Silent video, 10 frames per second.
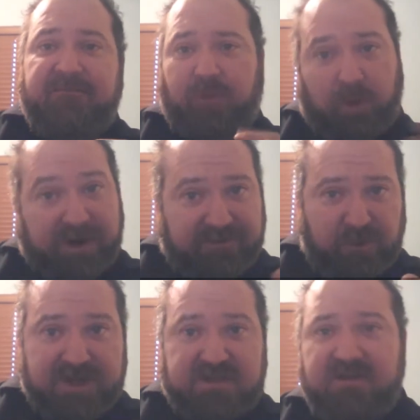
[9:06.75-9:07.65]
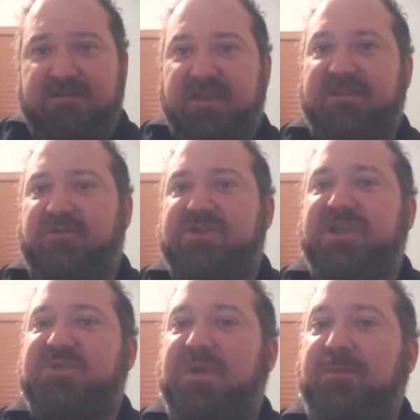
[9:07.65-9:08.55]
for whatever reason, the
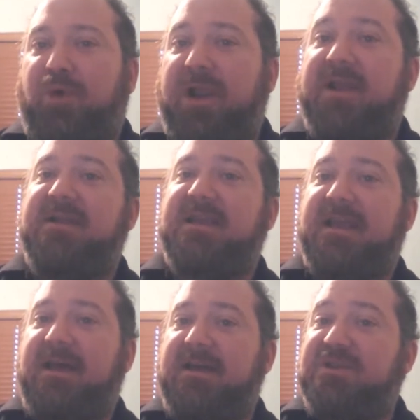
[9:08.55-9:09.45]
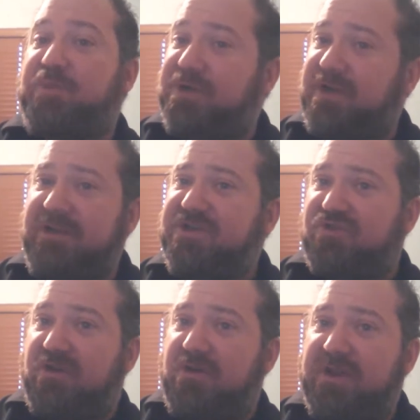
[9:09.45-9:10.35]
EvilGSP brand is particularly
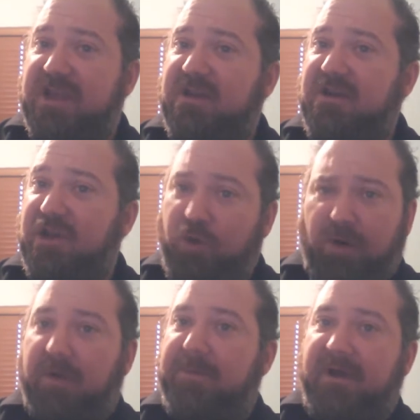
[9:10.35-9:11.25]
strong in Europe.